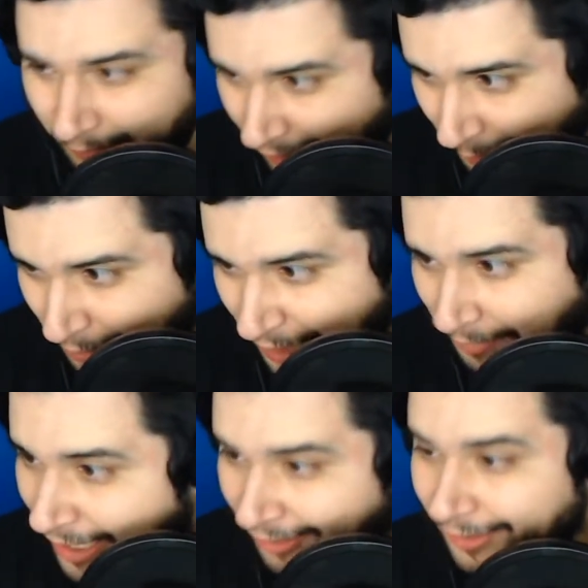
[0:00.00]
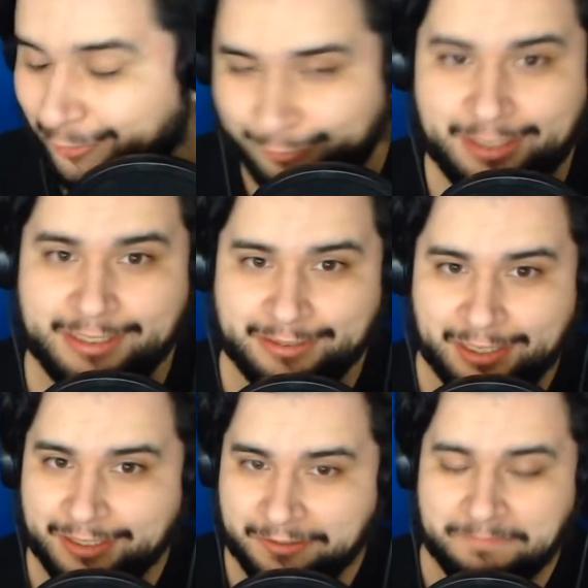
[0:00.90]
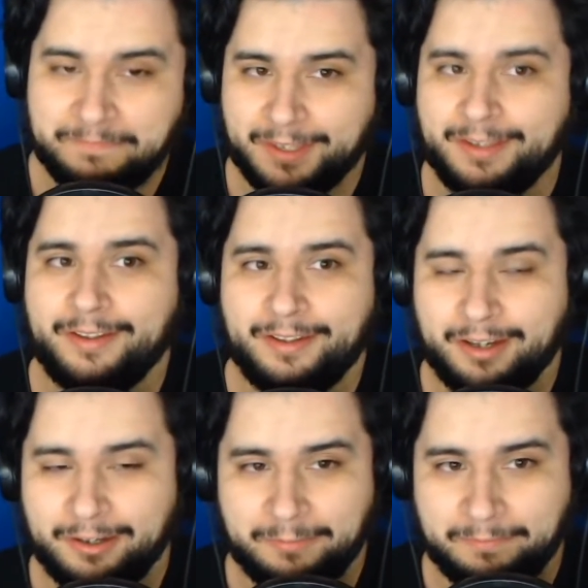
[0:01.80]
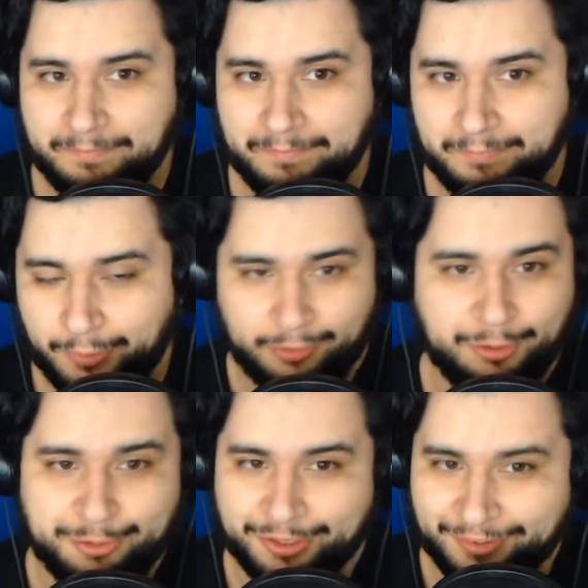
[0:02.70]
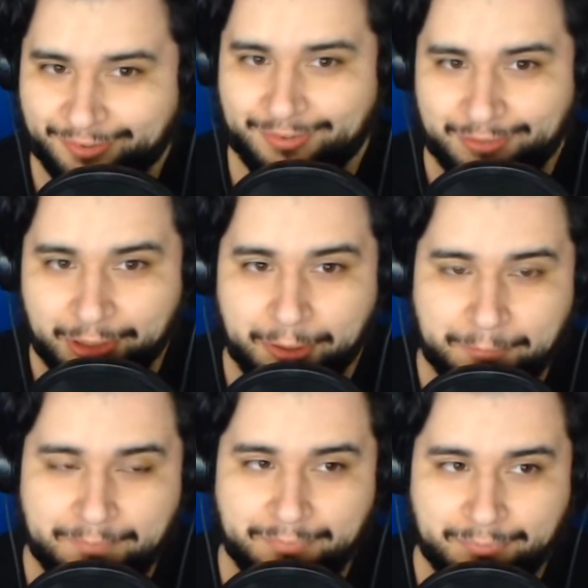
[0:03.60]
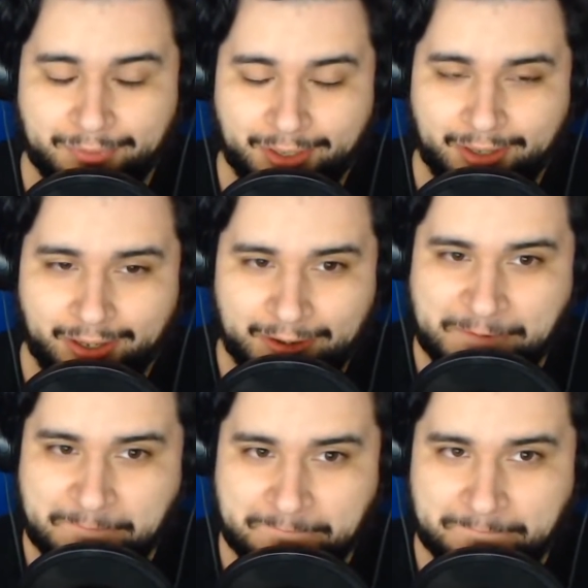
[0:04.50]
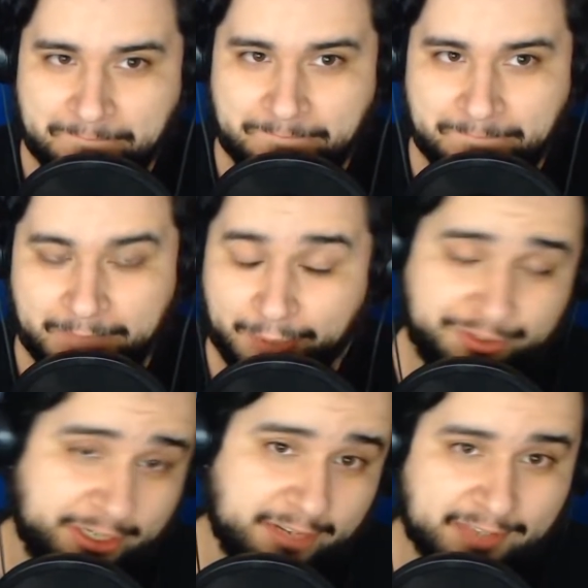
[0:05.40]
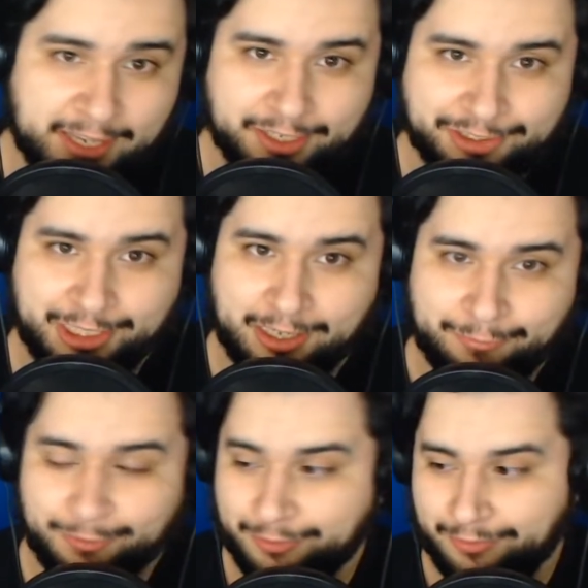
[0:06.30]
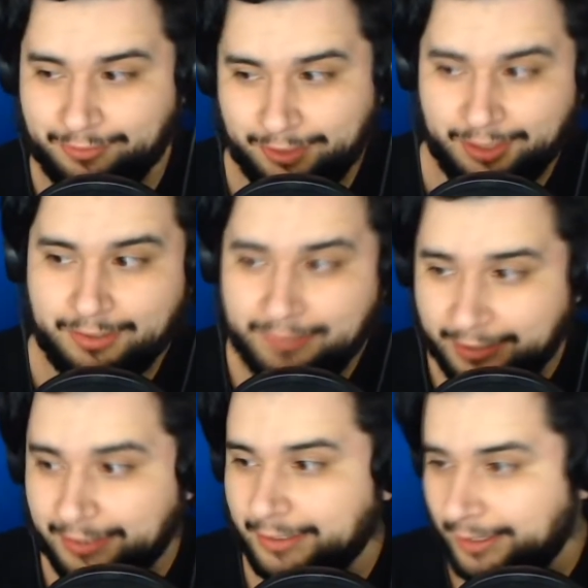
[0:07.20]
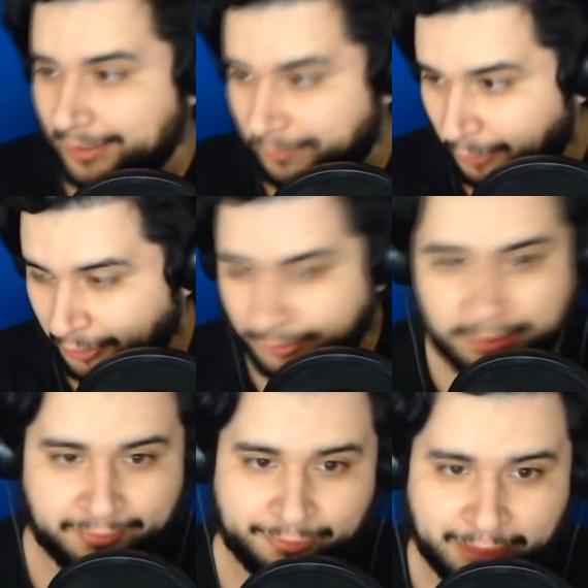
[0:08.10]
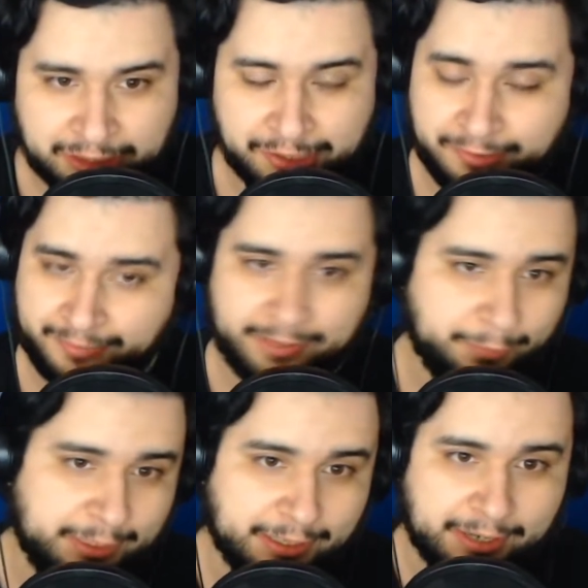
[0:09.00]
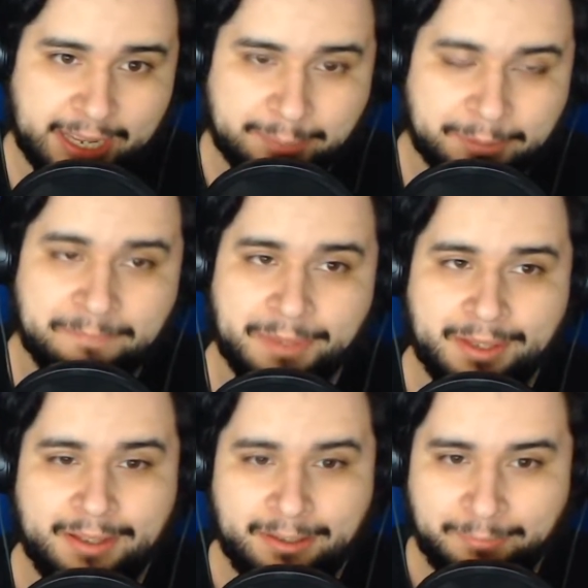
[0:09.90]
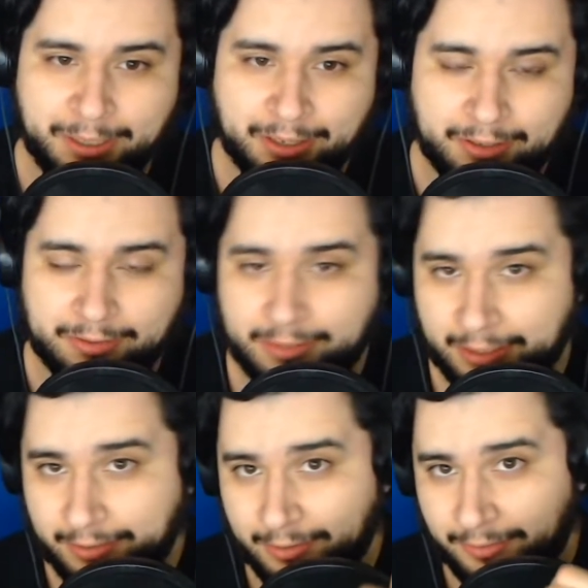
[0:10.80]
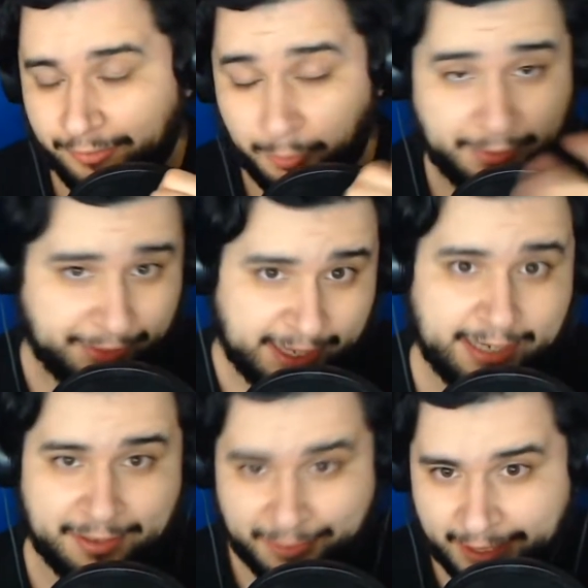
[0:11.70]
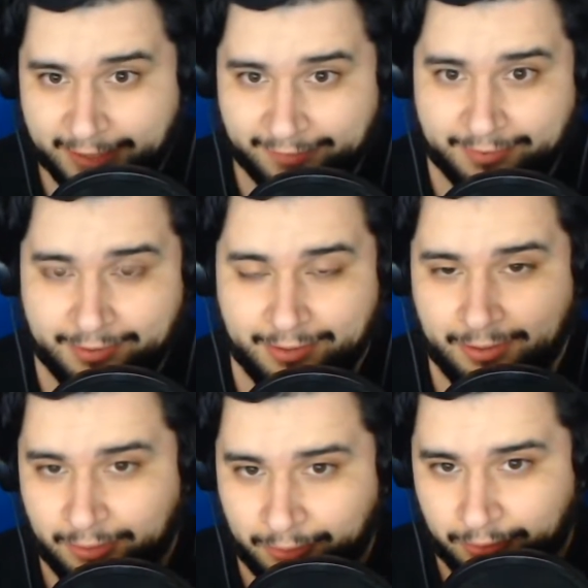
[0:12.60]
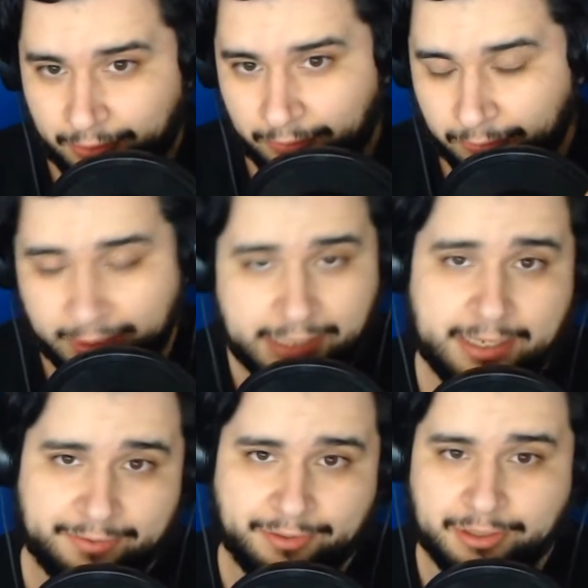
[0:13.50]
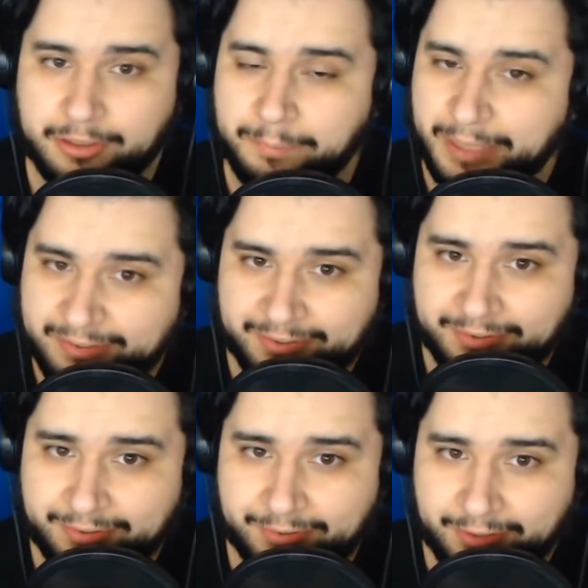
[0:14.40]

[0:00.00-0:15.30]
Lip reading: pragmatically find like the solutions, Now shout out to Hayashida for taking it in a more nuanced direction, because that's what needed to happen. But so with that and that, Rei has a good basis.